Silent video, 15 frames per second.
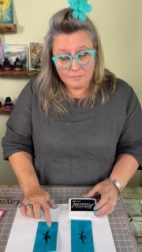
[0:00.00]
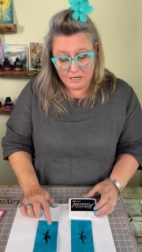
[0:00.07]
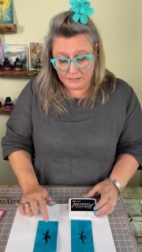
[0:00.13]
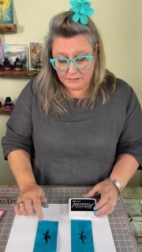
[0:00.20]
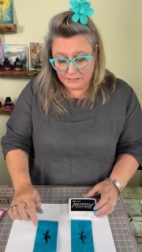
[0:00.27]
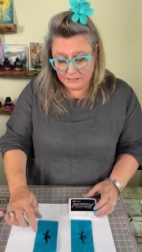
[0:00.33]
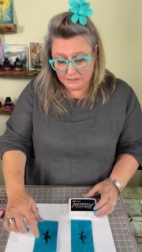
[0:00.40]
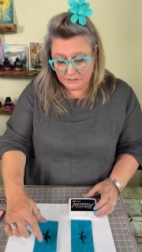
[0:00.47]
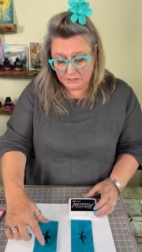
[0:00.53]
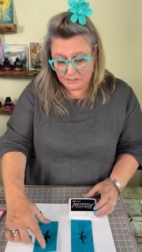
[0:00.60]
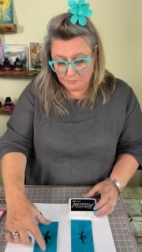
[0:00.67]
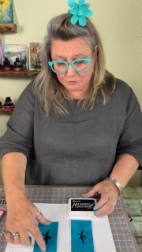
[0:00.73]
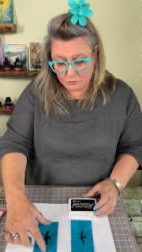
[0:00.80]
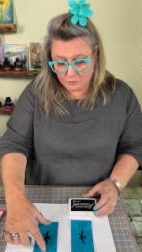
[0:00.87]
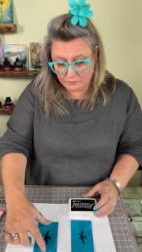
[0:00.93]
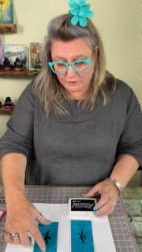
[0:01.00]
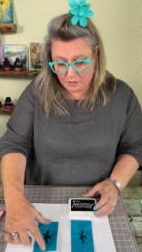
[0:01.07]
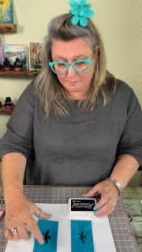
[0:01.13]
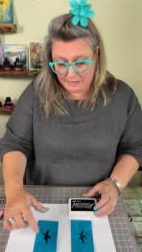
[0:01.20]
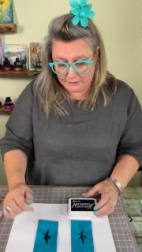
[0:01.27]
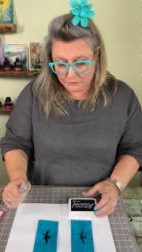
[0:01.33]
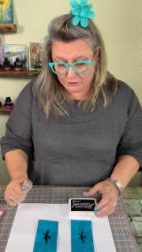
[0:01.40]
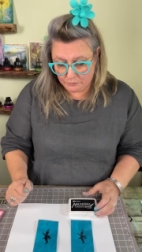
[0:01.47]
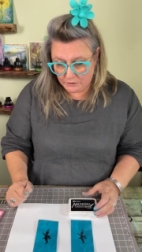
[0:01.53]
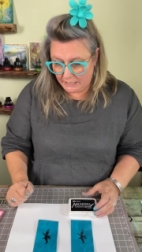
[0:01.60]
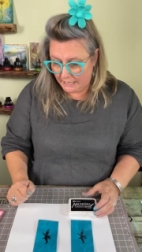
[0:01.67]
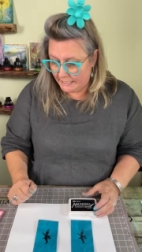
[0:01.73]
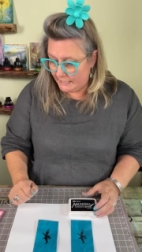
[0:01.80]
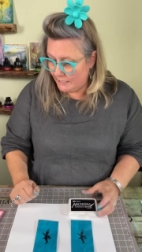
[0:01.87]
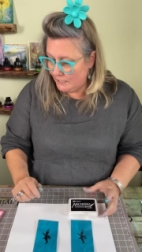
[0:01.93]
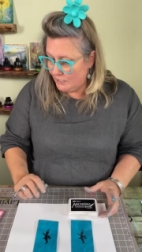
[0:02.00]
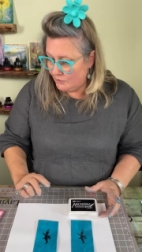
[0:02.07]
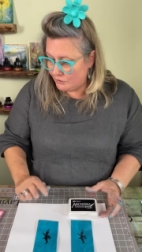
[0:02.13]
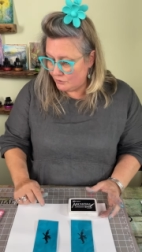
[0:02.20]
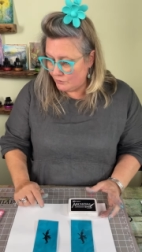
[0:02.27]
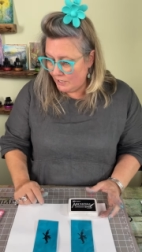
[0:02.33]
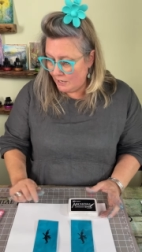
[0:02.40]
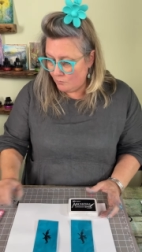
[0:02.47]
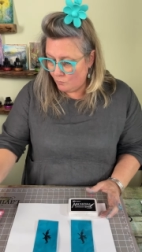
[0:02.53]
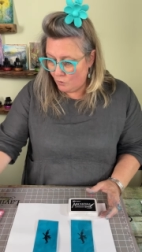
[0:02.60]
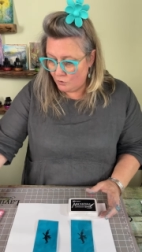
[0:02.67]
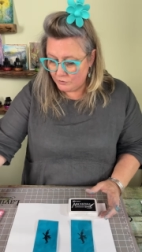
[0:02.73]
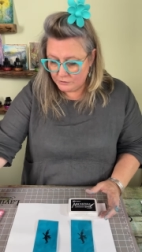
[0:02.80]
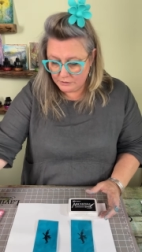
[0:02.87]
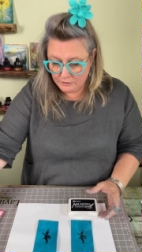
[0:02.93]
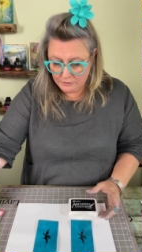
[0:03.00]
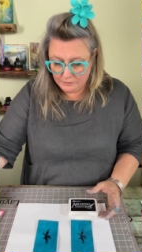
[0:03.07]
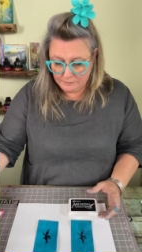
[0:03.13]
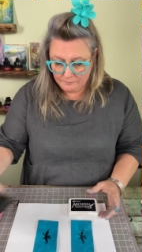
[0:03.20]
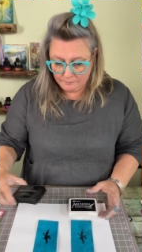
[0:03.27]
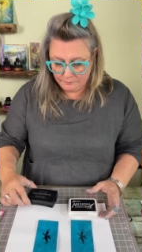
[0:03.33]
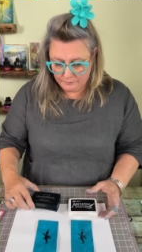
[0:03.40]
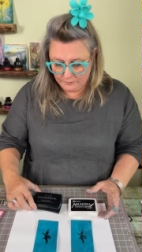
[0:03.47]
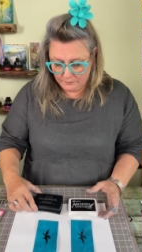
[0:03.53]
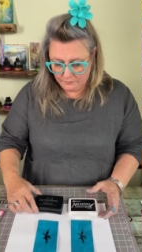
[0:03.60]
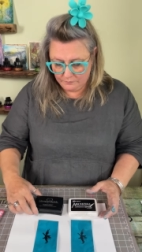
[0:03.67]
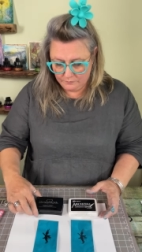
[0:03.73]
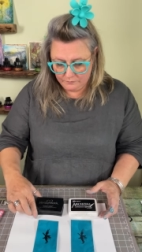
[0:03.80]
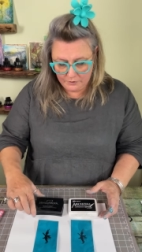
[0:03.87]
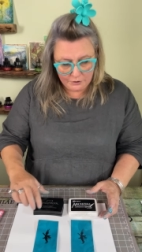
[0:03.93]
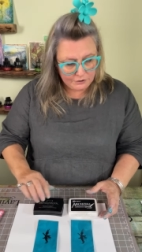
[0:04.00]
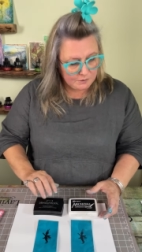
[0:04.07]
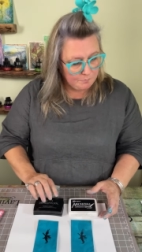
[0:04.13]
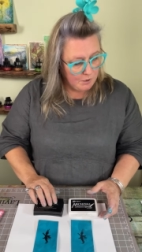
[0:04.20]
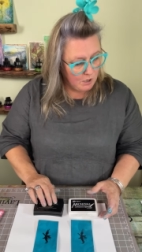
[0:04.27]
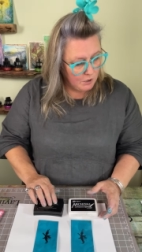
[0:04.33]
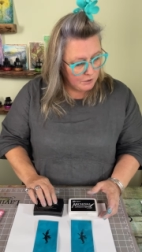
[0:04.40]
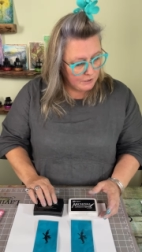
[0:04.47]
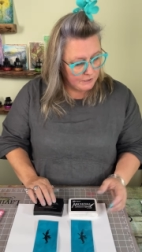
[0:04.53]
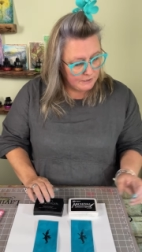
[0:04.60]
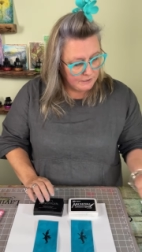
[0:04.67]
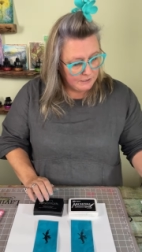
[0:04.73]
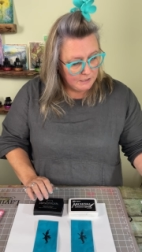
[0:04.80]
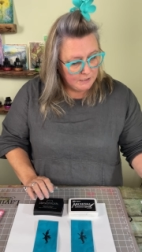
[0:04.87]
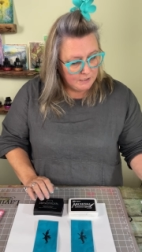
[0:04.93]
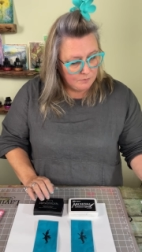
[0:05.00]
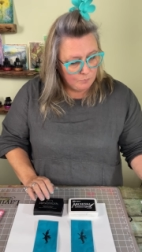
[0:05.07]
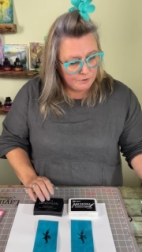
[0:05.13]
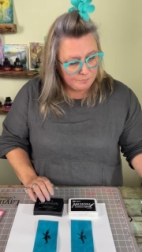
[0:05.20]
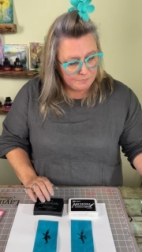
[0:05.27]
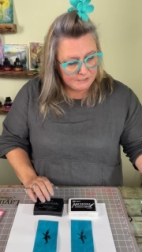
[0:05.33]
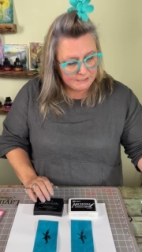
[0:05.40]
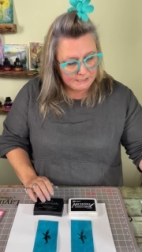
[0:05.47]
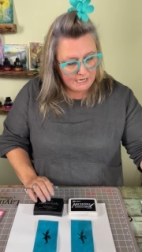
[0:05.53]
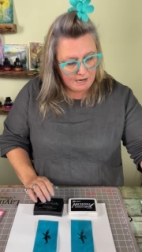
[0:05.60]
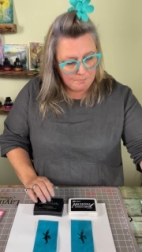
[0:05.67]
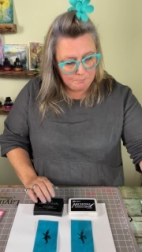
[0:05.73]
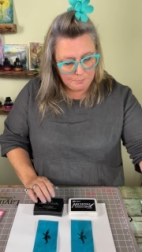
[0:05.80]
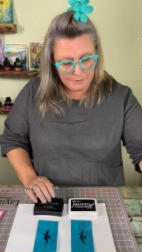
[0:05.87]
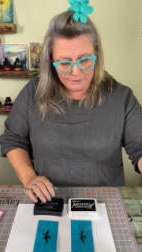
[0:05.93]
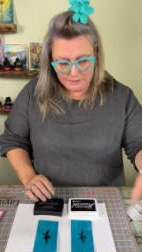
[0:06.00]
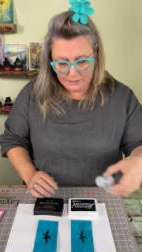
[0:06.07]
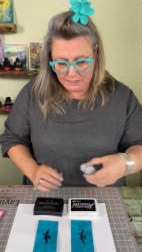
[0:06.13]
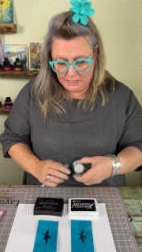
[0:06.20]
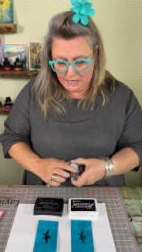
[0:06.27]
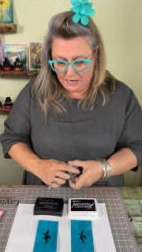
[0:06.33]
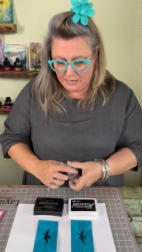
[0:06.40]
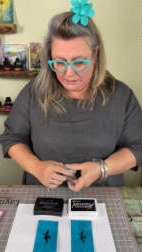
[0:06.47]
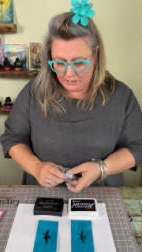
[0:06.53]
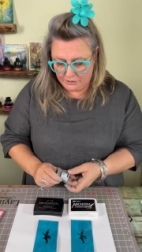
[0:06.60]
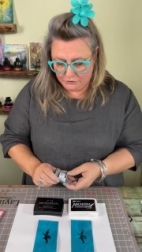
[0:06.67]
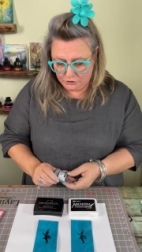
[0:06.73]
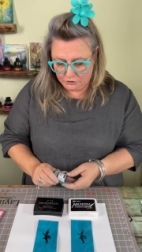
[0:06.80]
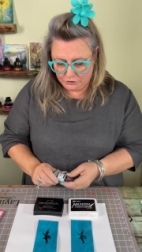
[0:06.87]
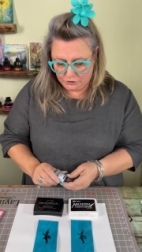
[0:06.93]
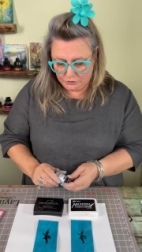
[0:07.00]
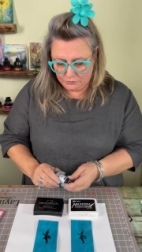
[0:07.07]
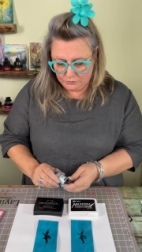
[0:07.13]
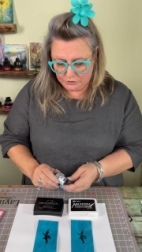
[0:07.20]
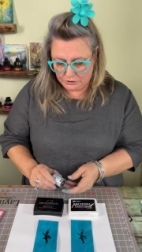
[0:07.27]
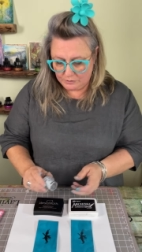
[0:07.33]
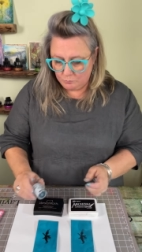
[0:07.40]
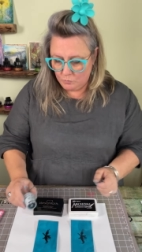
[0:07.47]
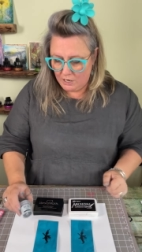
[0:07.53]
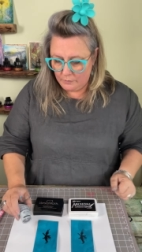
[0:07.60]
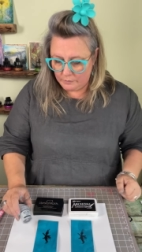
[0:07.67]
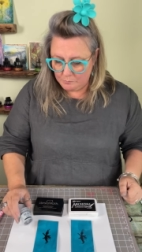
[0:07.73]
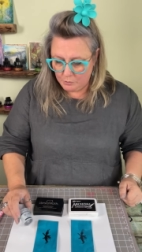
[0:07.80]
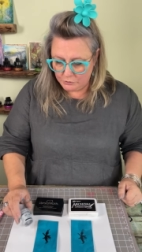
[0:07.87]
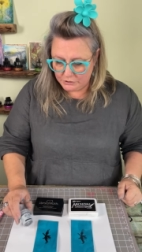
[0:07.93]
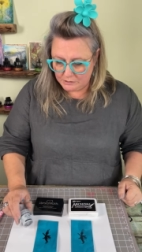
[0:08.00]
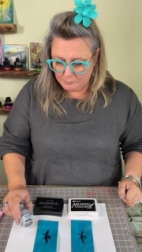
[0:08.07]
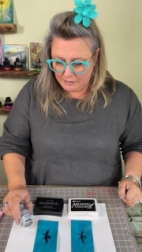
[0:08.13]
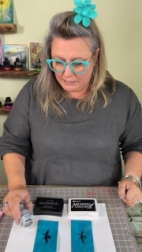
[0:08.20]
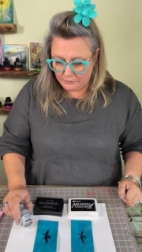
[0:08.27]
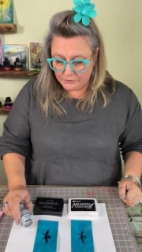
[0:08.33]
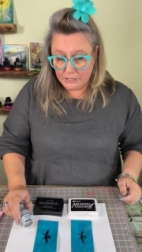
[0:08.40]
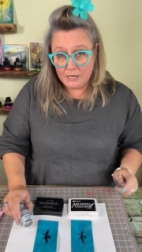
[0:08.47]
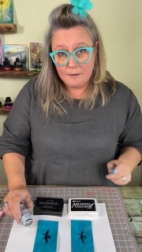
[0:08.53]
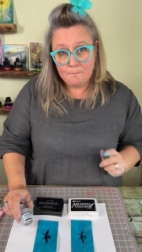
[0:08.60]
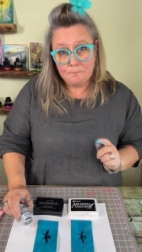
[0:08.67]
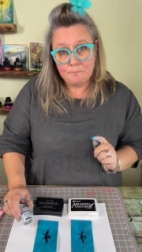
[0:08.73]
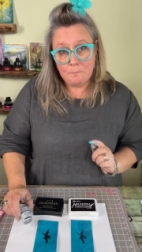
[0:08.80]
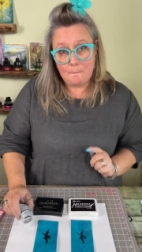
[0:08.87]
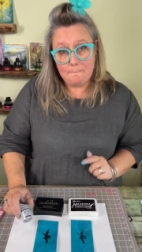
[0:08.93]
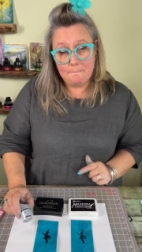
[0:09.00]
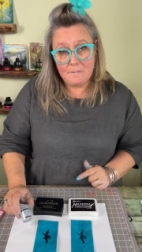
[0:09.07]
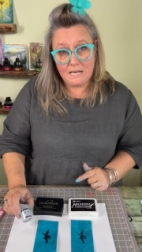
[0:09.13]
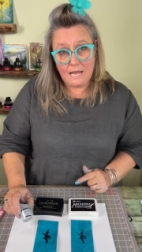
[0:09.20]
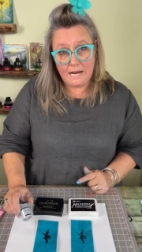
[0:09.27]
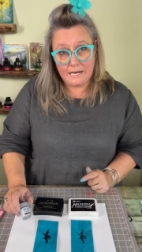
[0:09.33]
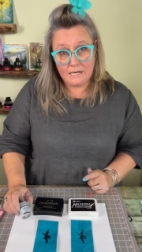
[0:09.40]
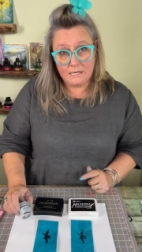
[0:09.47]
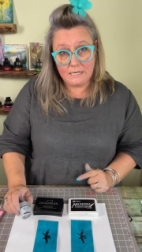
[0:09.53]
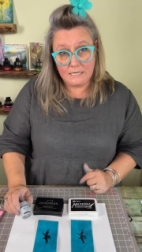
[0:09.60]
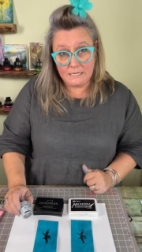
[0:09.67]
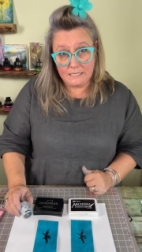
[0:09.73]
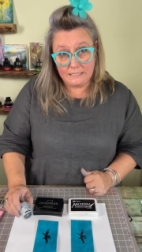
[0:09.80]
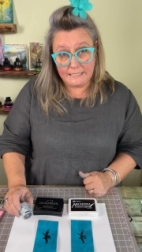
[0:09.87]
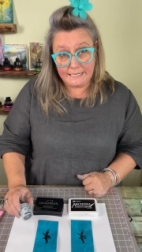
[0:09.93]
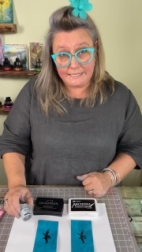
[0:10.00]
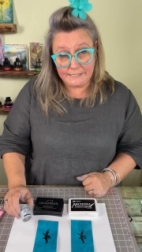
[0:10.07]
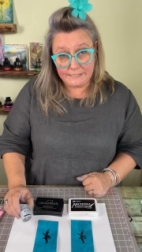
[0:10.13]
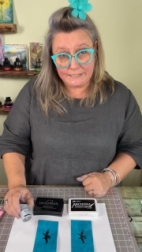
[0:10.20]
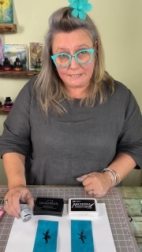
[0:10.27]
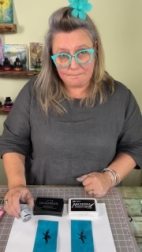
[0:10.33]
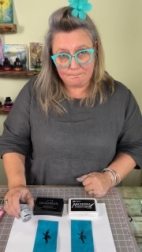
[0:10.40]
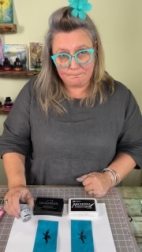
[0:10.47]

and it seems to have come out okay. So that was Versamark with my stamp and I just used some Wow embossing powder, black glint.